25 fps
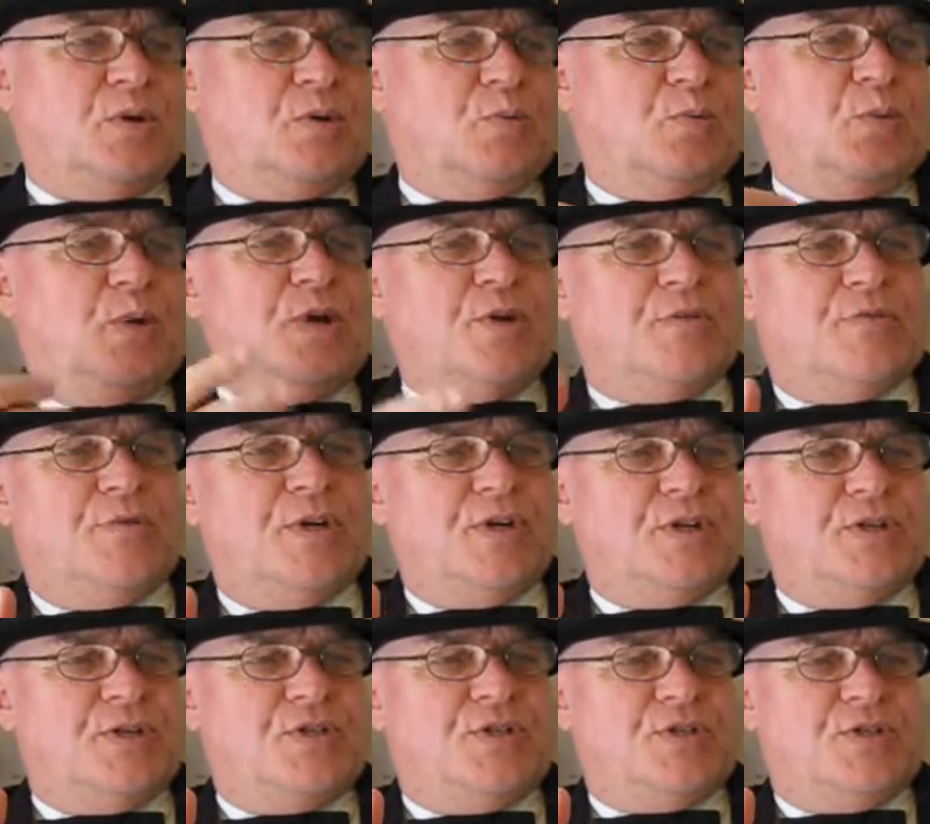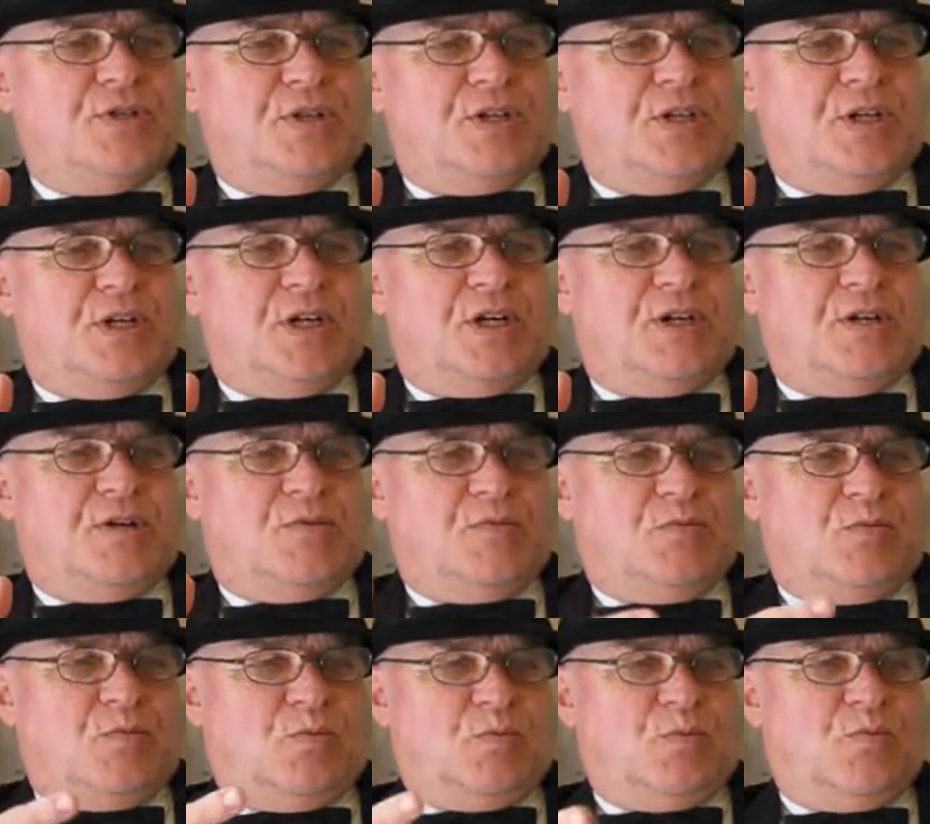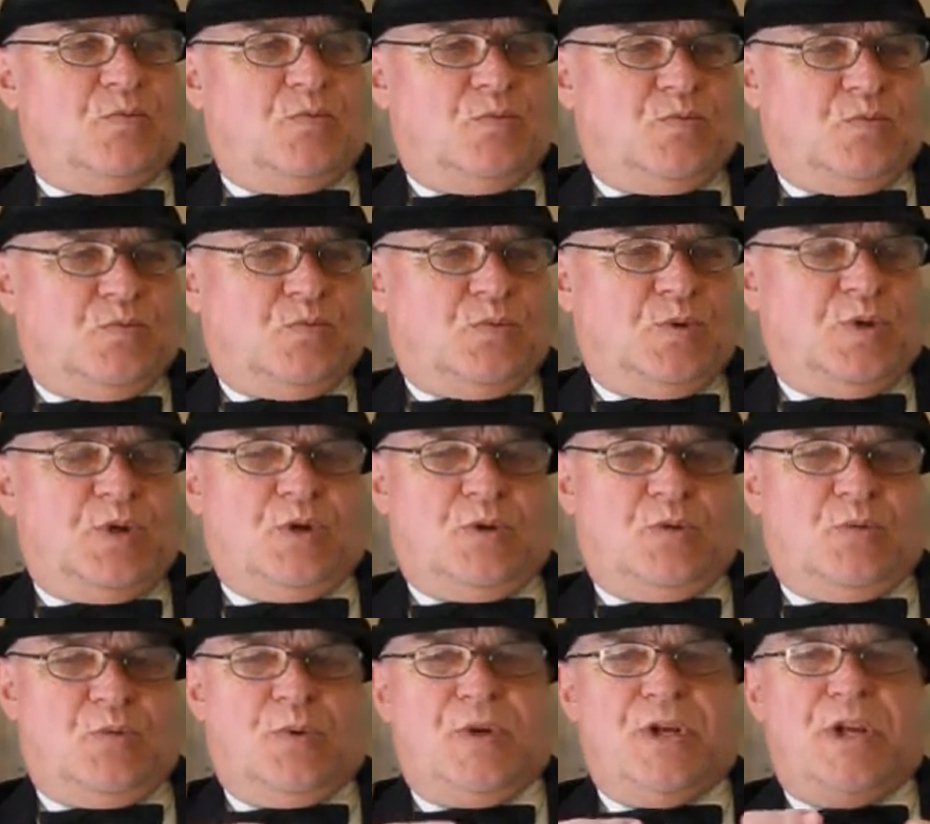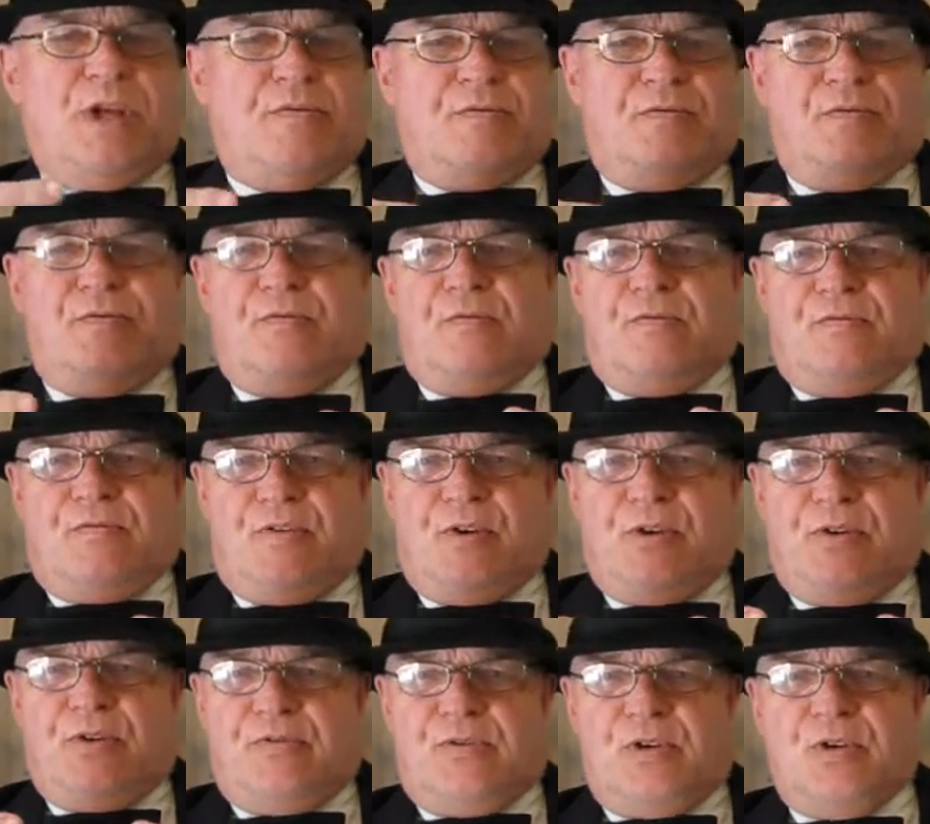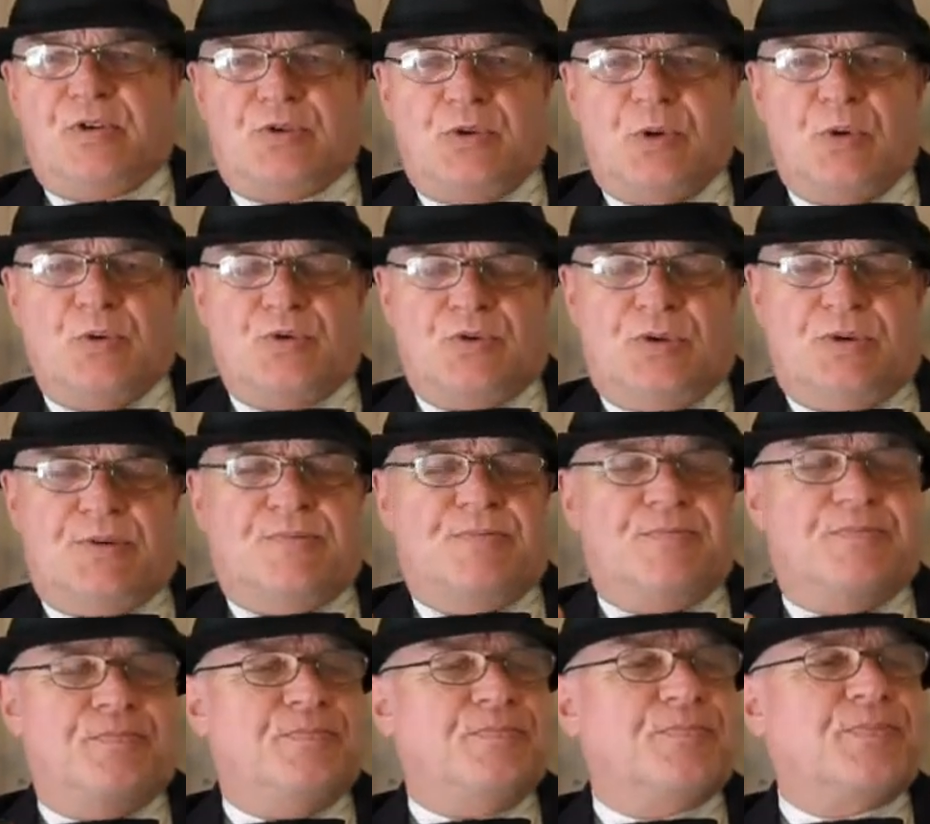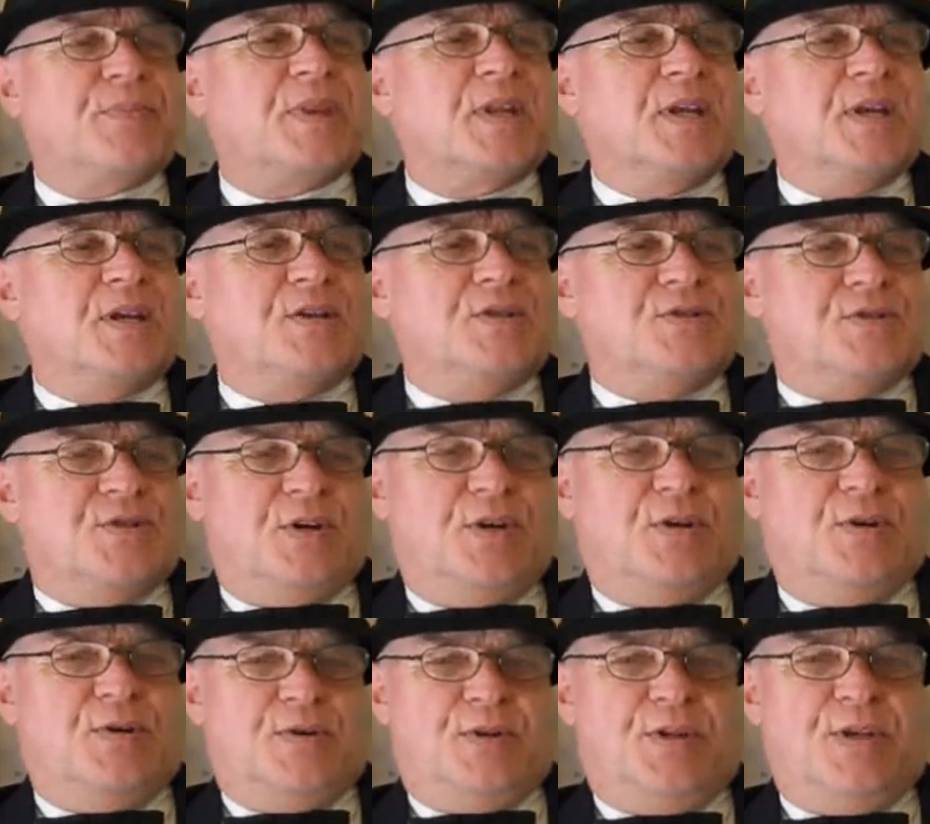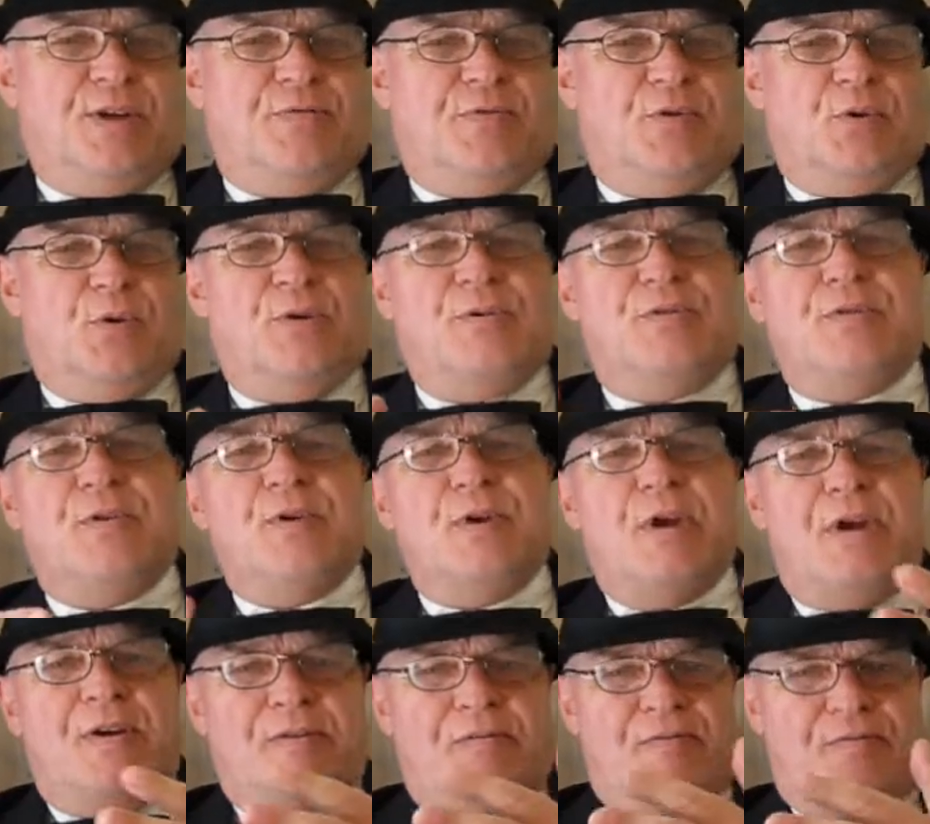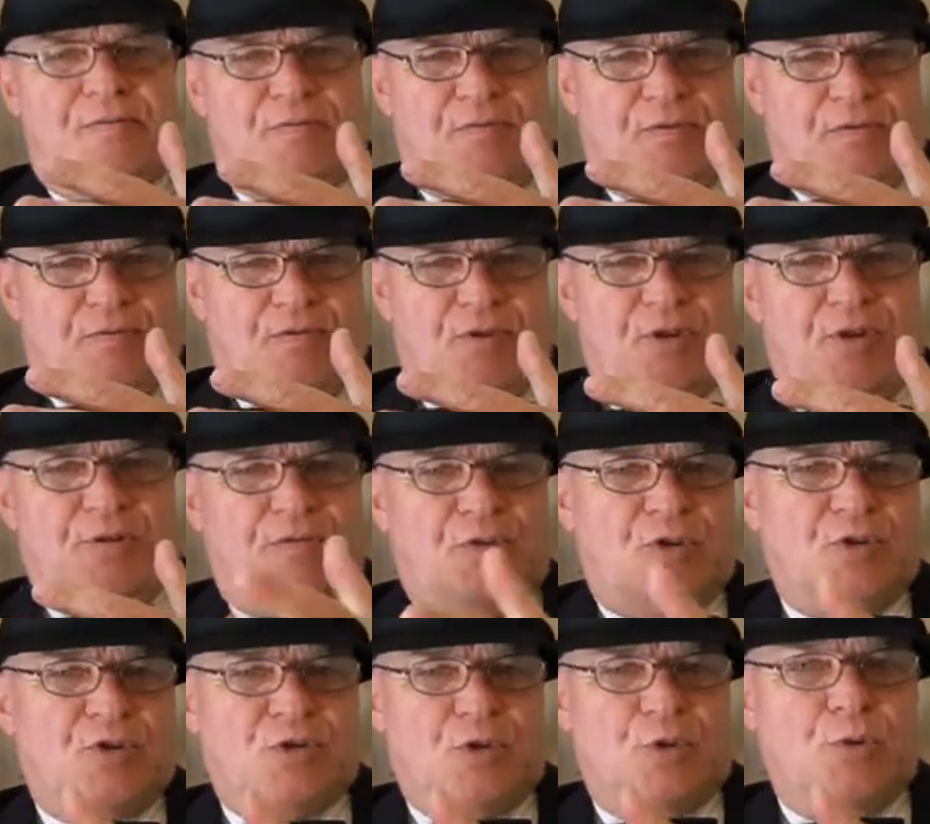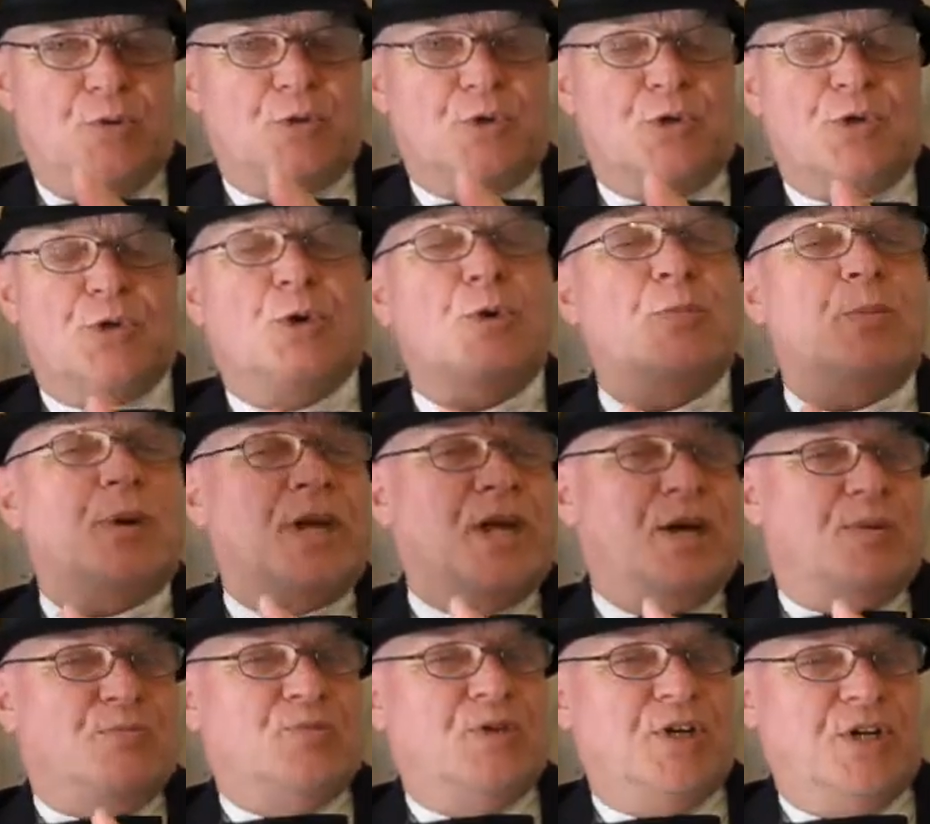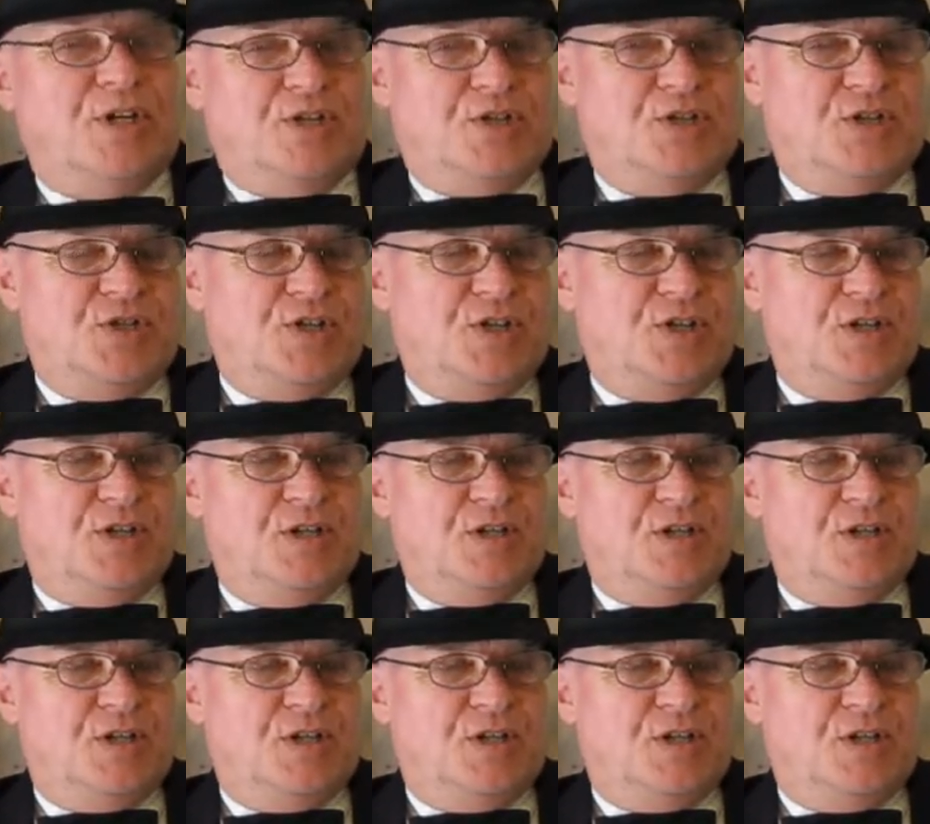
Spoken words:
we're rich and, we have very few children. So therefore, if you have very few children, you'll become rich.